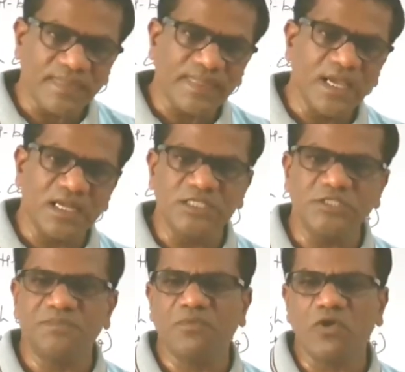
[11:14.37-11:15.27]
It
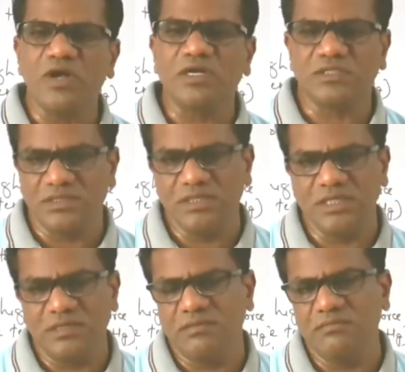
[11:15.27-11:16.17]
is product
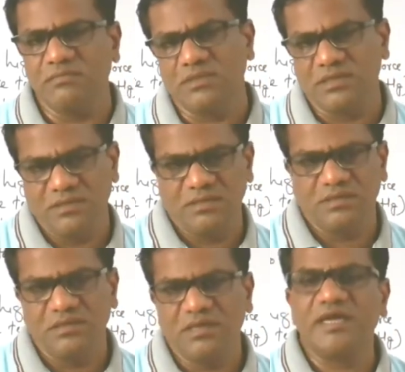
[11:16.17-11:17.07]
in
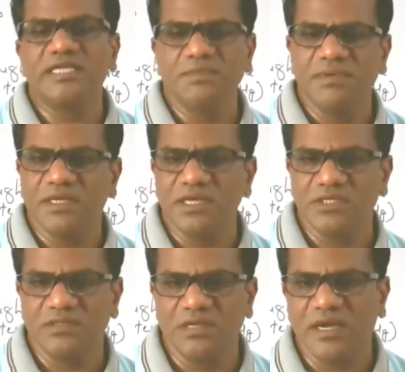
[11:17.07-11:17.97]

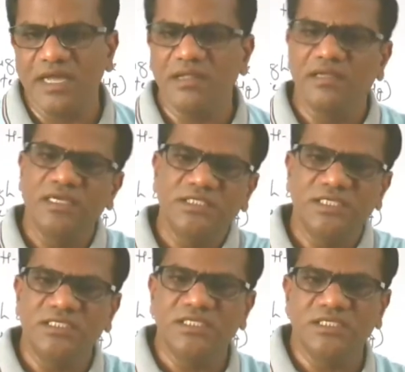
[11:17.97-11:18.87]
respiration. Again,
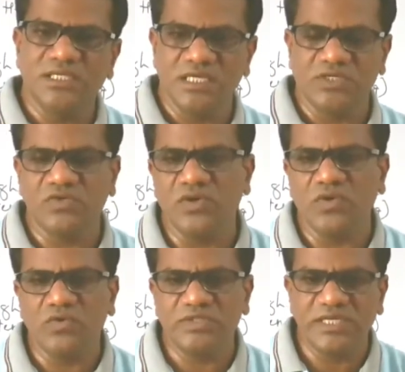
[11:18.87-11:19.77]

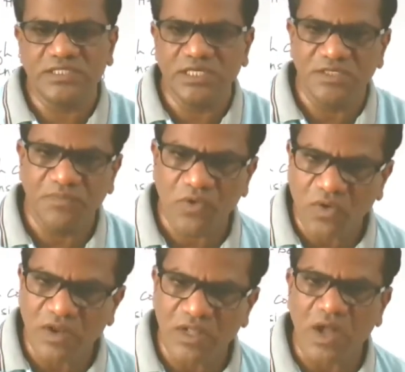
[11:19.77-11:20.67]
C6H12O6 is
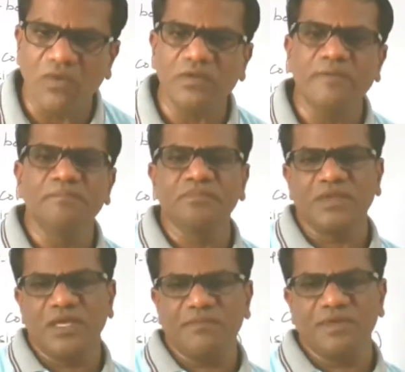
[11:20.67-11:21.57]
broken down
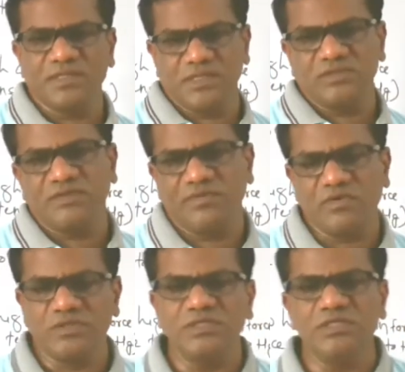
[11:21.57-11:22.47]
in presence of
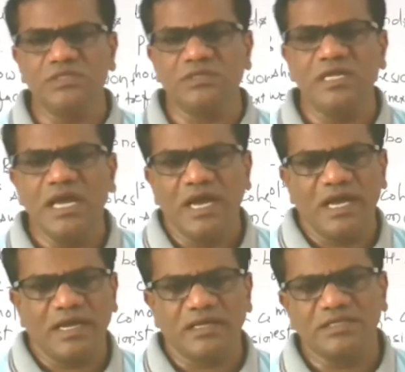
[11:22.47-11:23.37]
oxygen,
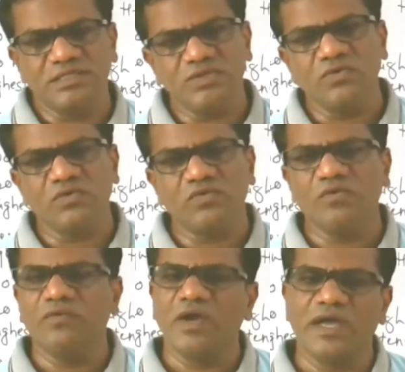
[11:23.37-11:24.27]
and
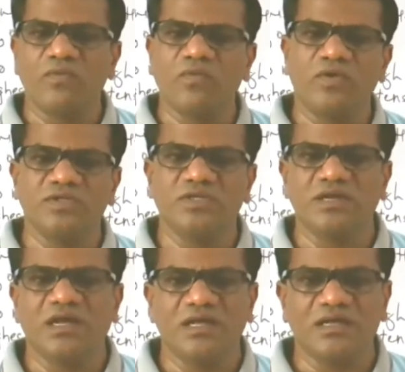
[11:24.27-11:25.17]
CO2 and water
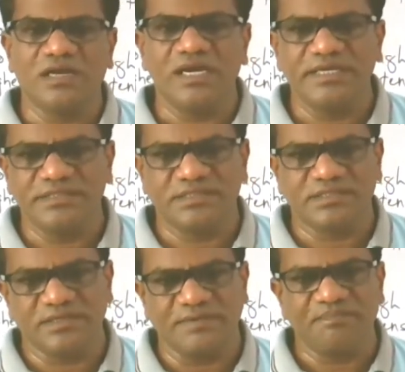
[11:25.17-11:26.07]
are
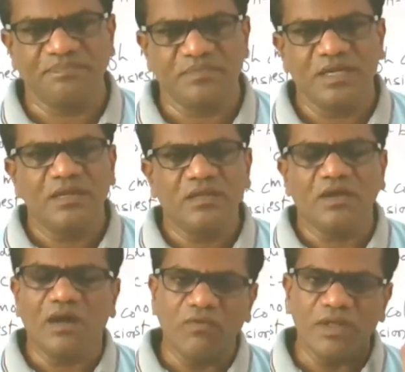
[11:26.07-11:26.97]
released.
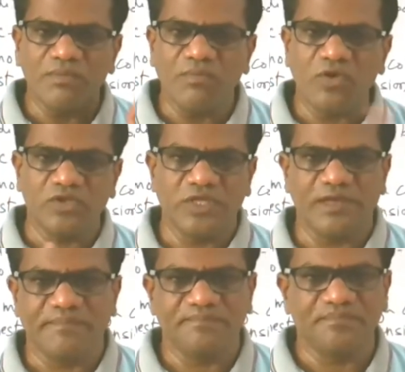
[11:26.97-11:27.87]
One more
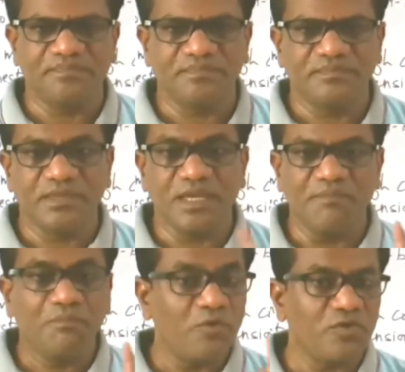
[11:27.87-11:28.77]
thing, the
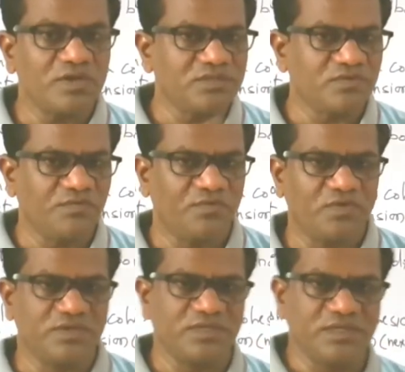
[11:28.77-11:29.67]
importance of
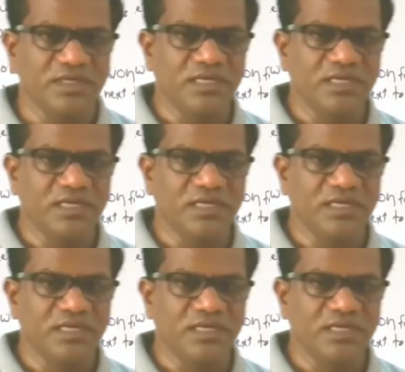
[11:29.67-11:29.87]
water.